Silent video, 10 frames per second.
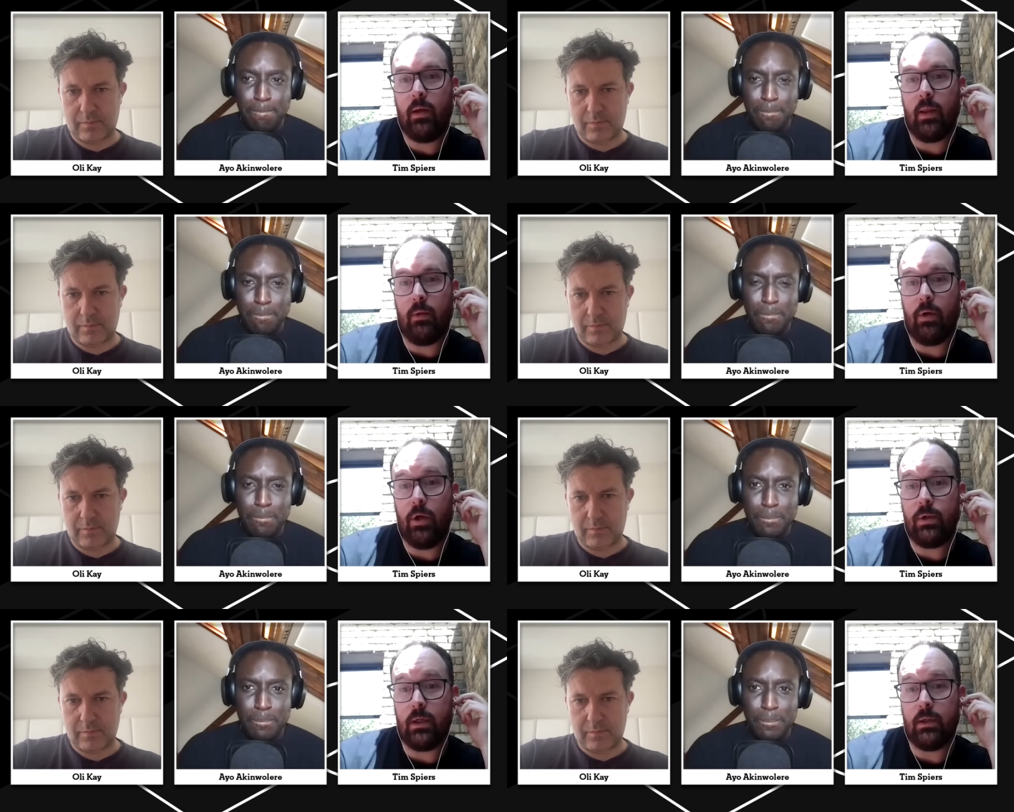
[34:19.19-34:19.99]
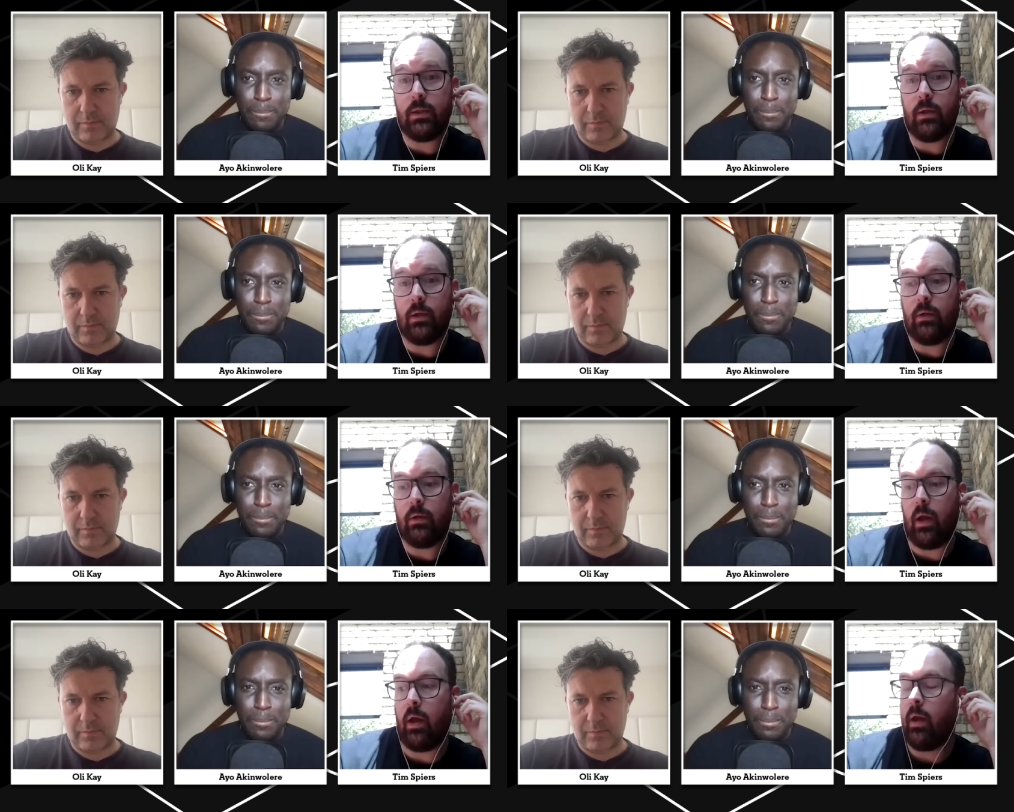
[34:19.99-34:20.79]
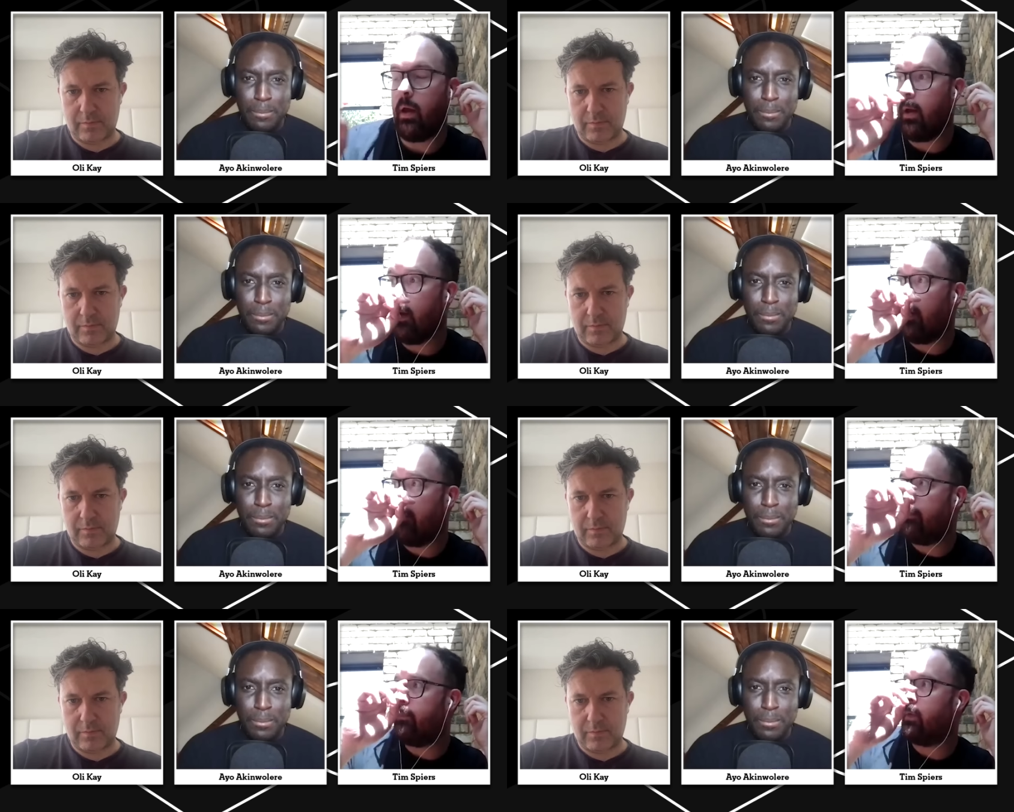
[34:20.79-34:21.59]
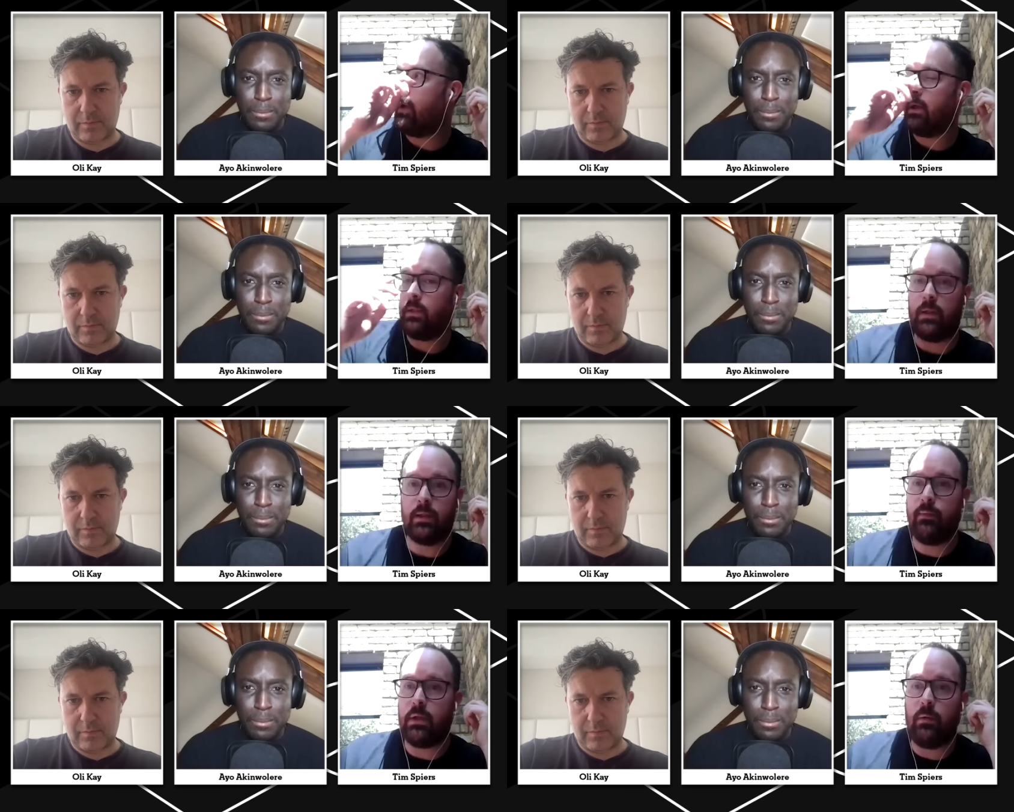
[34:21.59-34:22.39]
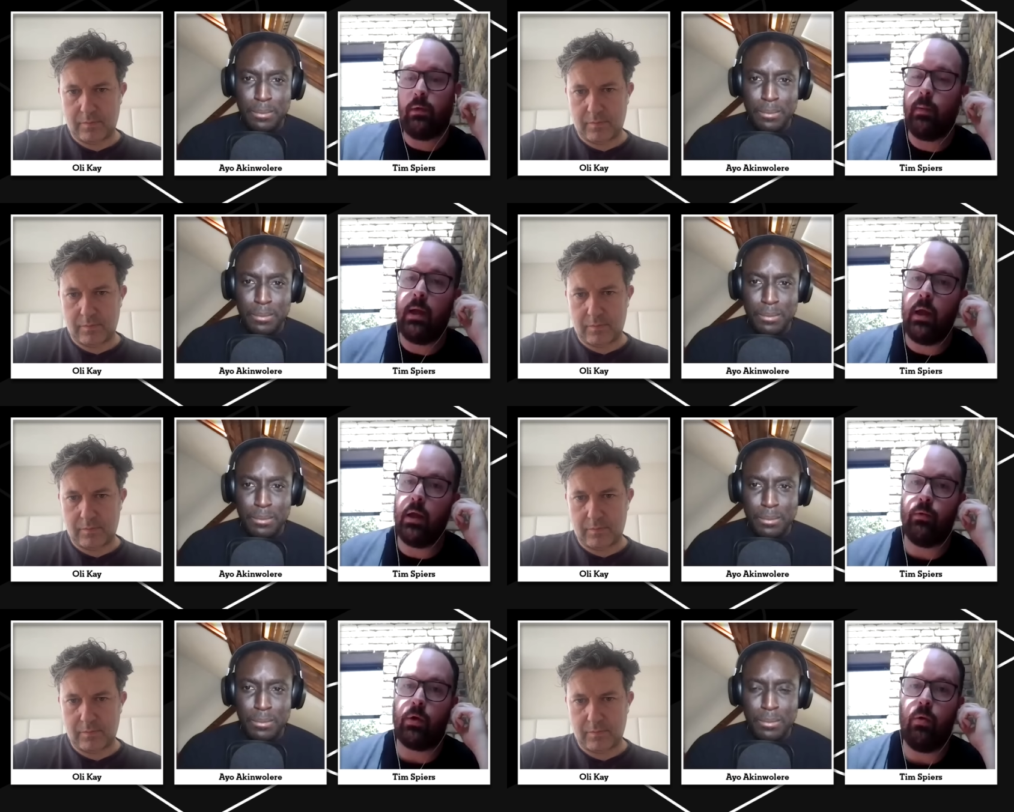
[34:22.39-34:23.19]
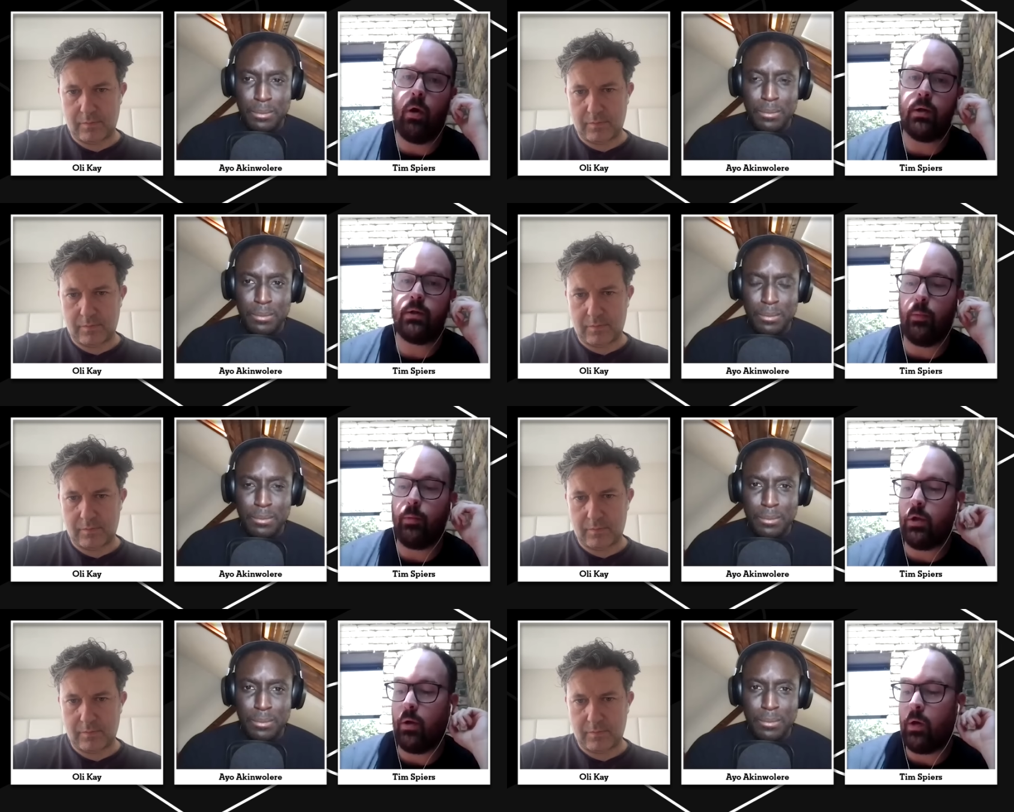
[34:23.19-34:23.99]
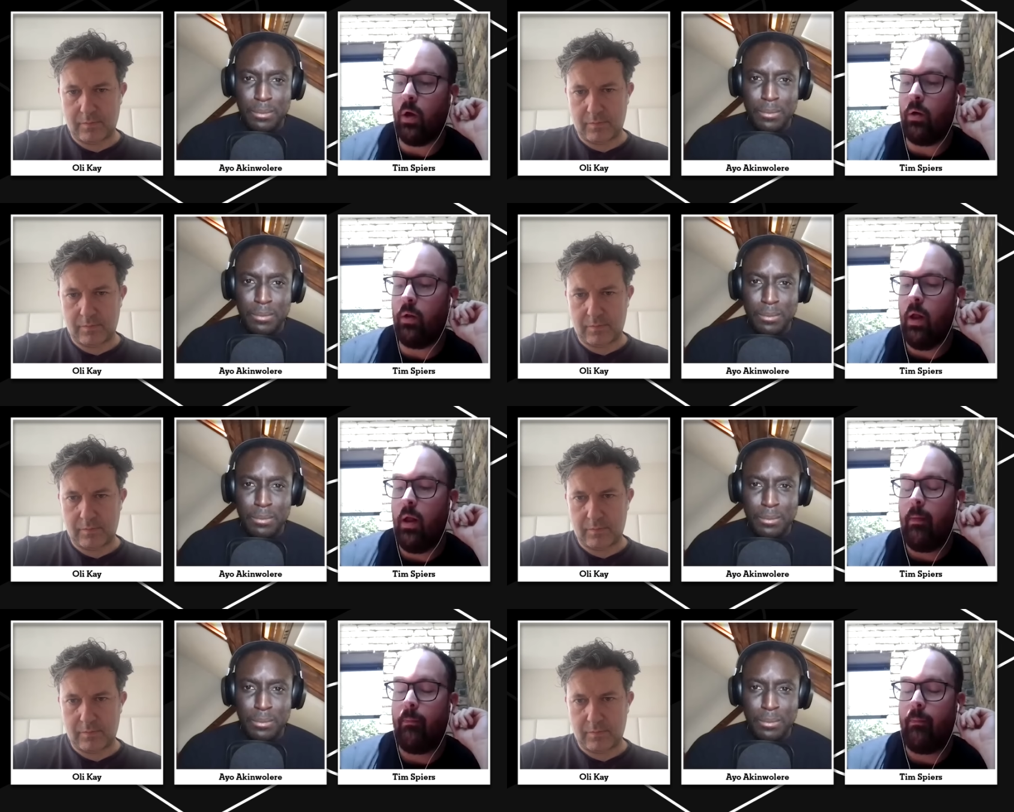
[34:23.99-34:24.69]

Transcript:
Speaker 1: You know, they were losing until like 60th, 70th minute and required a stoppage time goal.